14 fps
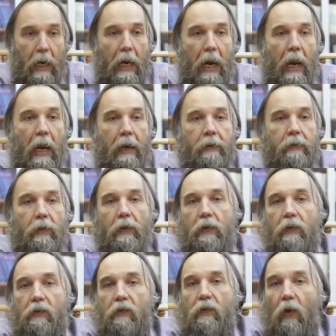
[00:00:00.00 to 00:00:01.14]
and it
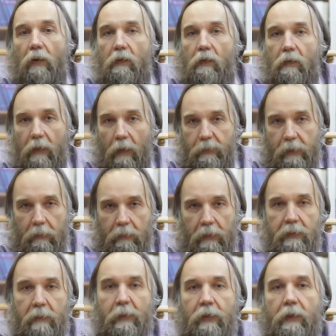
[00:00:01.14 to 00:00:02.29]
is not absolutely
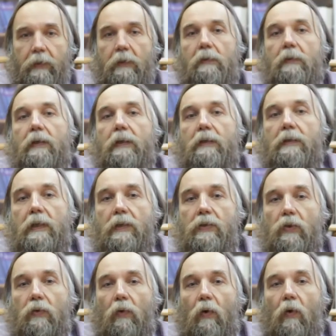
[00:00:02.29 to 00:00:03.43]
democratic
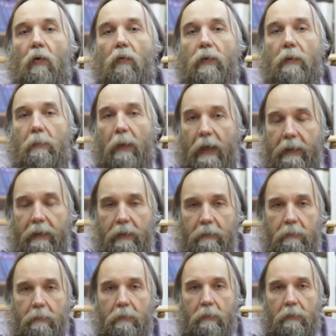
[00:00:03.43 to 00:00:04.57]
organization of the body
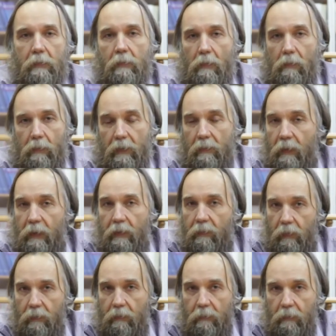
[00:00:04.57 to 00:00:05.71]
or the
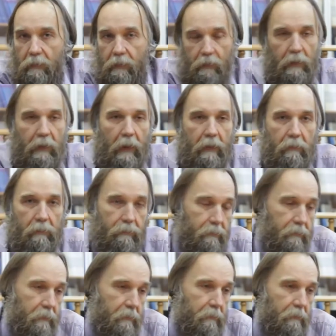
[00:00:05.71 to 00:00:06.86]
individual. It's a kind of
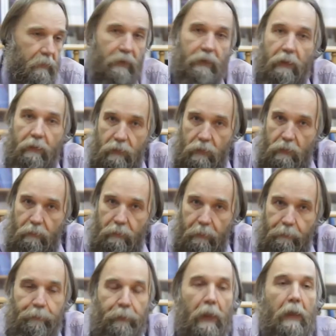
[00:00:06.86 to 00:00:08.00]
dictatorship.
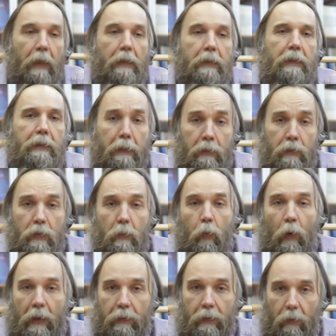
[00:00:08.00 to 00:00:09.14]
Dictatorship
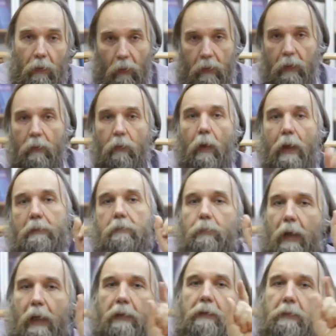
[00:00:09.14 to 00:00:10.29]
when the only one
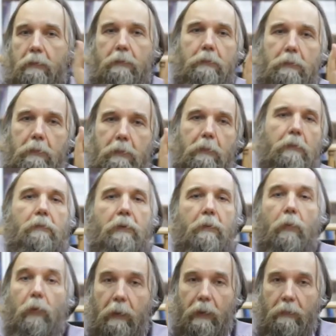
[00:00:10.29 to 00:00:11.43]
part of the
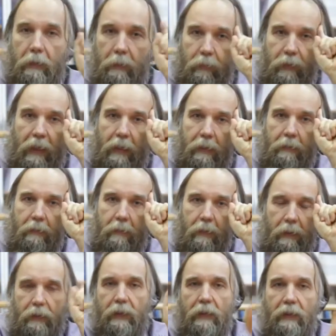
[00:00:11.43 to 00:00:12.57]
body, the brain,
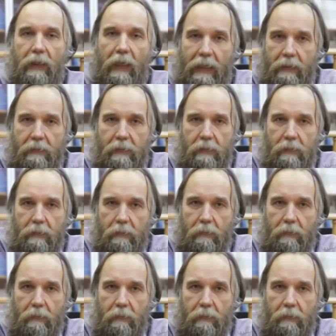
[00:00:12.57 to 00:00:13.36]
dictates